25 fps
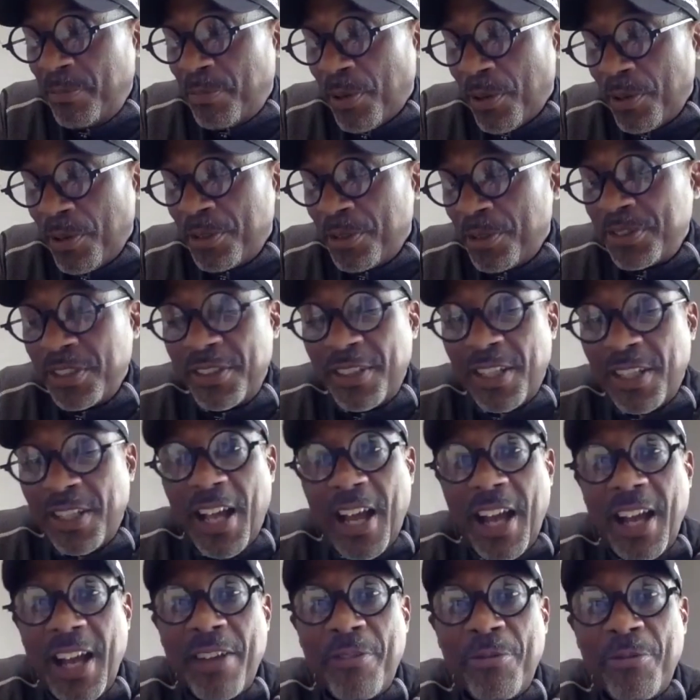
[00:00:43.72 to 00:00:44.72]
person that
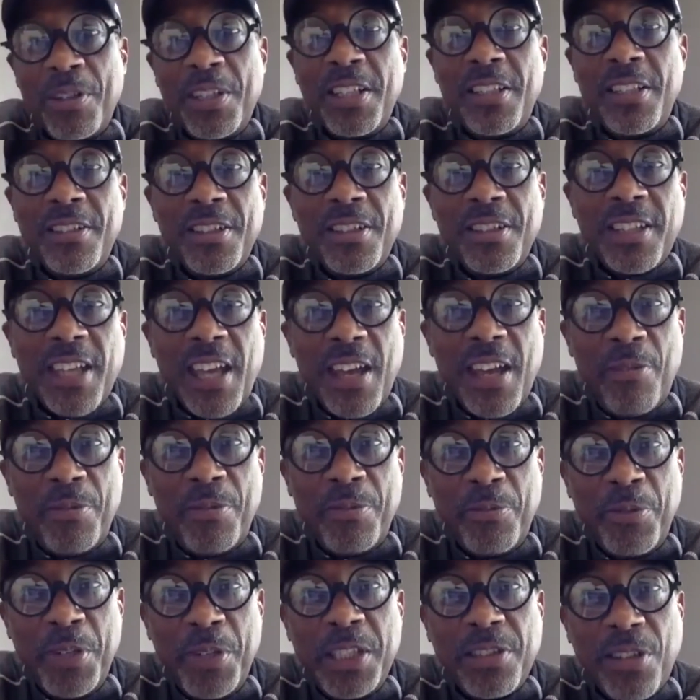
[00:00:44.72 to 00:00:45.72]
I really look at
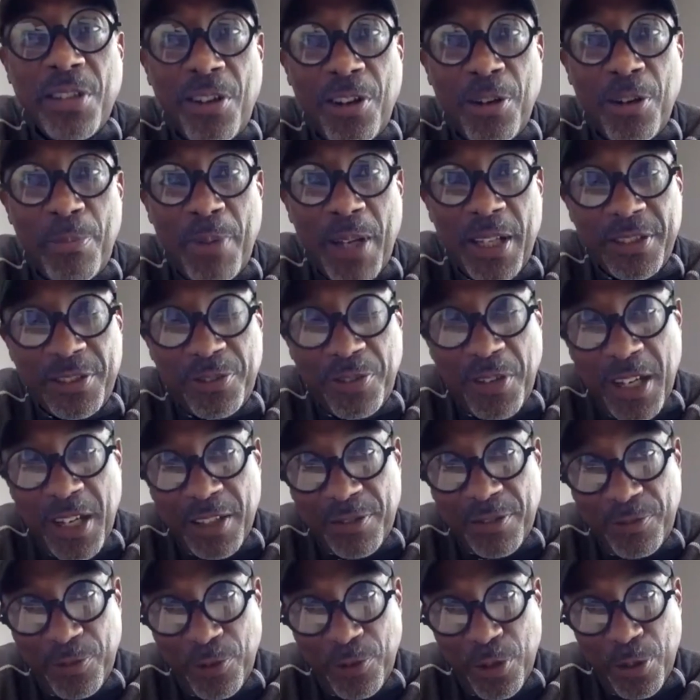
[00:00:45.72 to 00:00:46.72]
when we talk about
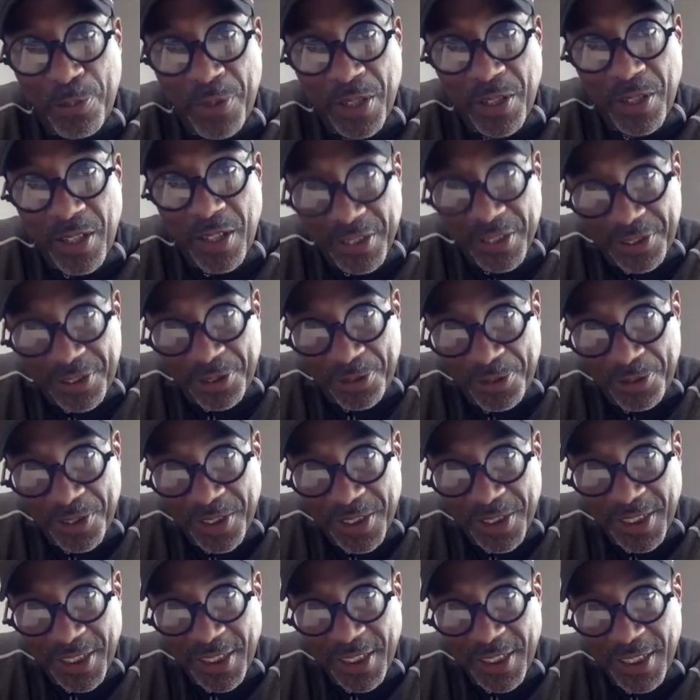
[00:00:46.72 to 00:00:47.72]
transform your hustle.
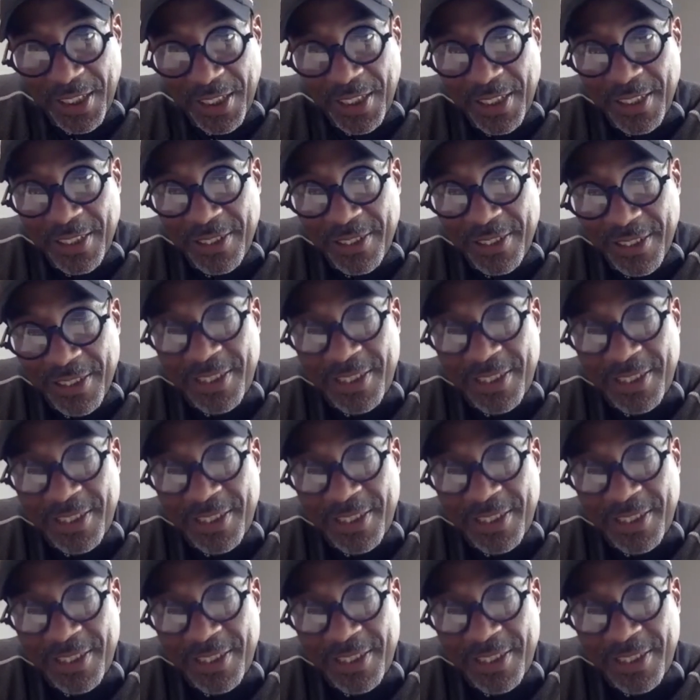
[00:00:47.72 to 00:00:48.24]
This